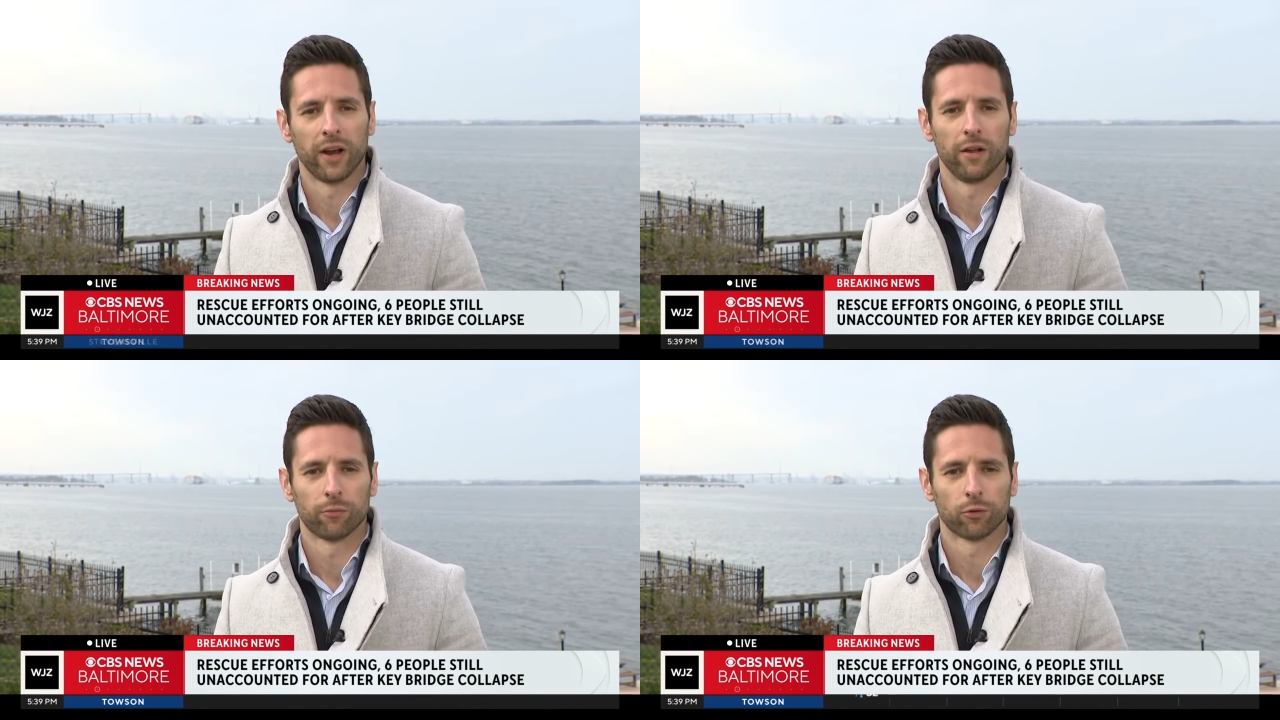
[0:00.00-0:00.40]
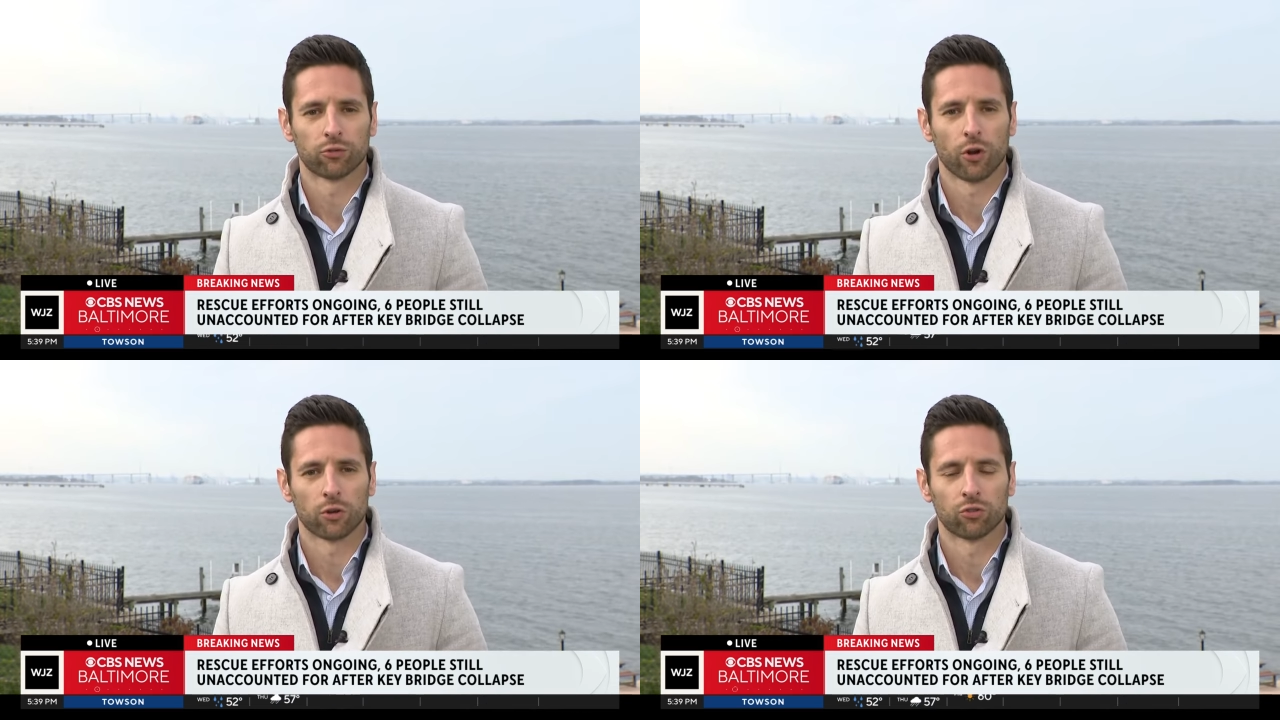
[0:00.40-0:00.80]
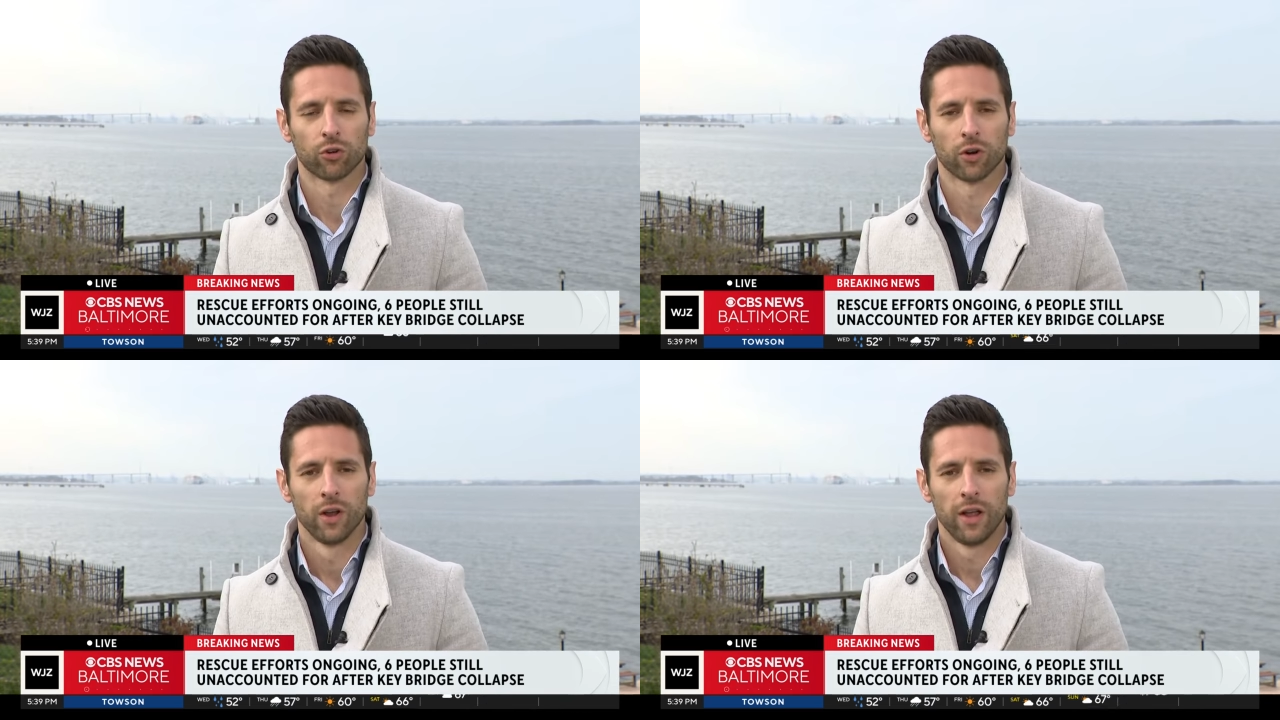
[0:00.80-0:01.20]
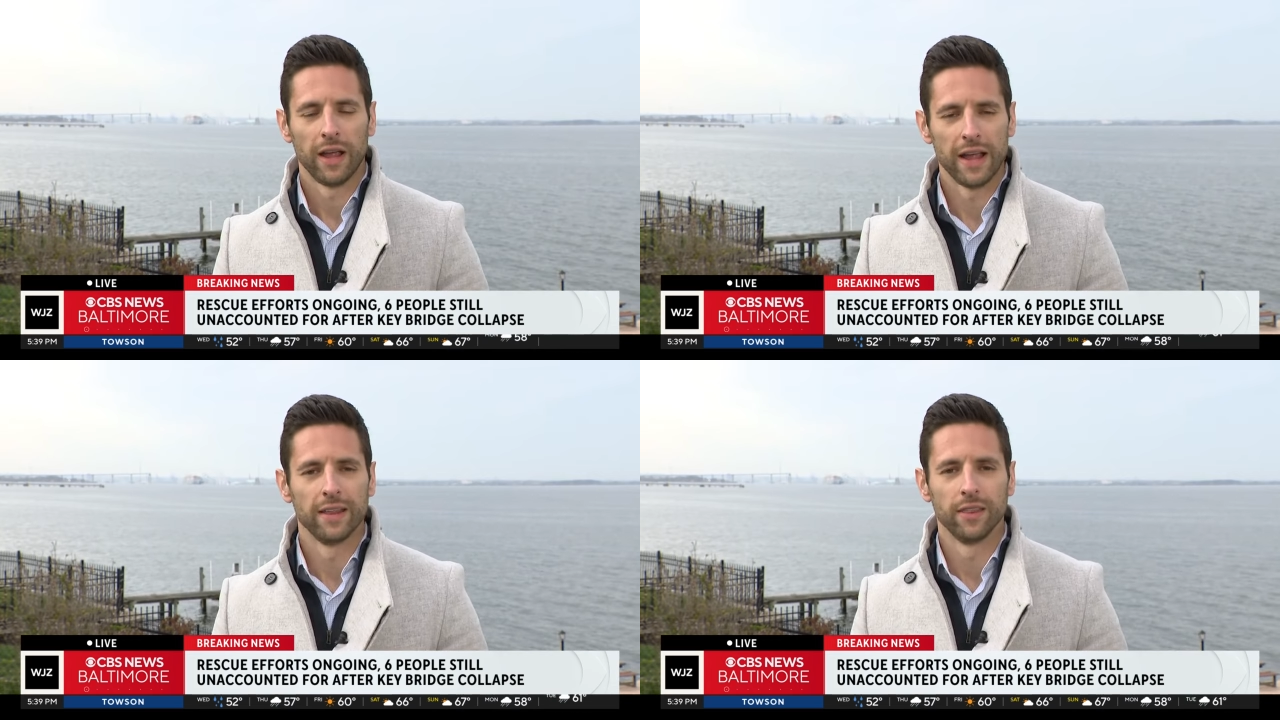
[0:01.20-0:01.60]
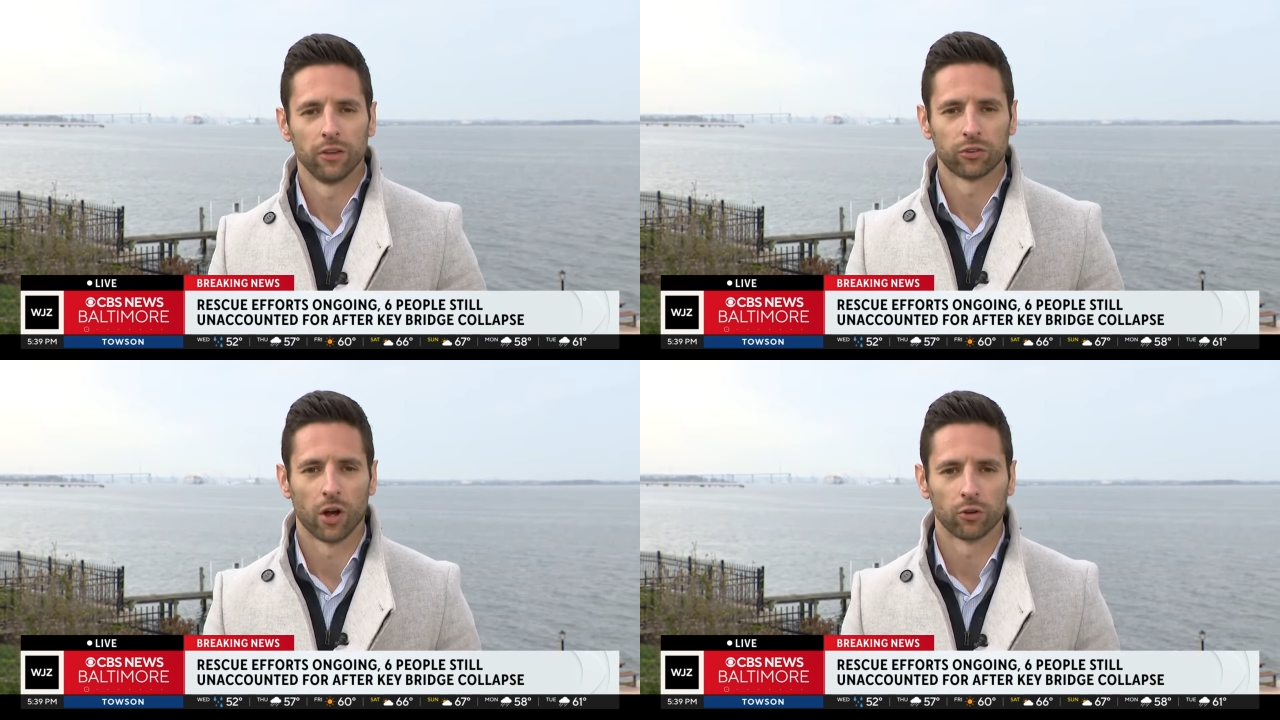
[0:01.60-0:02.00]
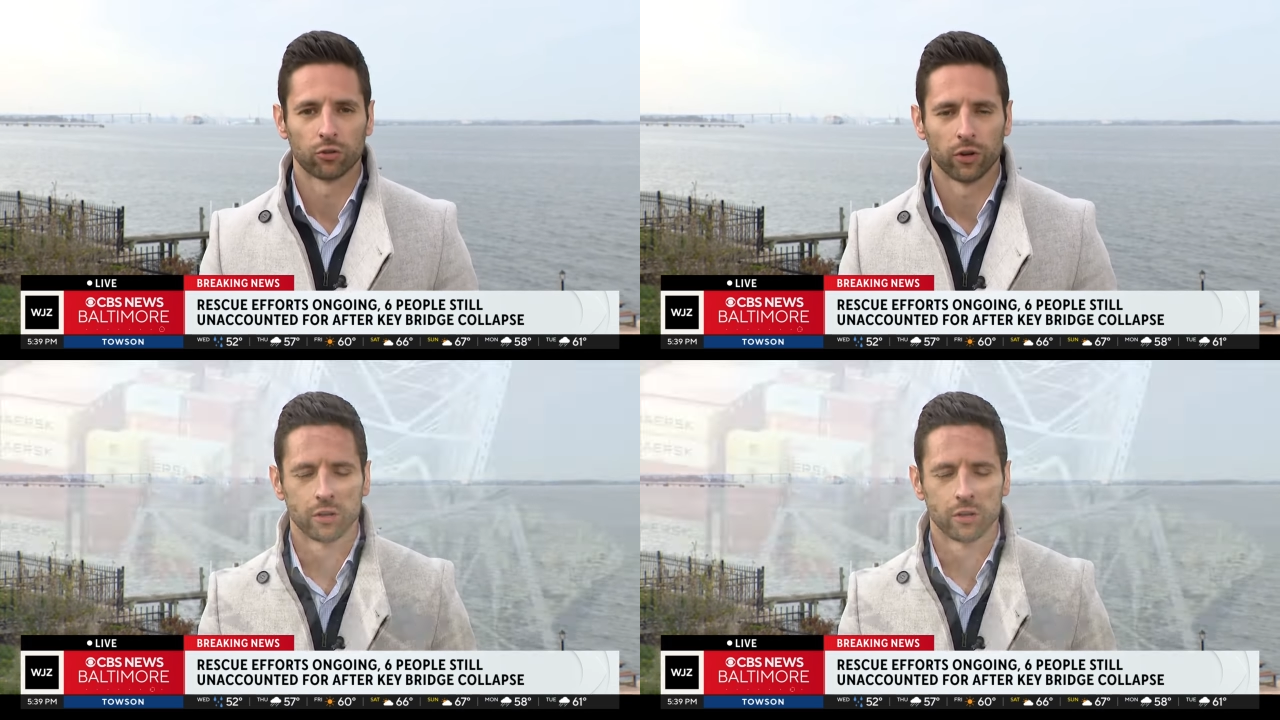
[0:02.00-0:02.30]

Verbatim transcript: infrastructure in this country.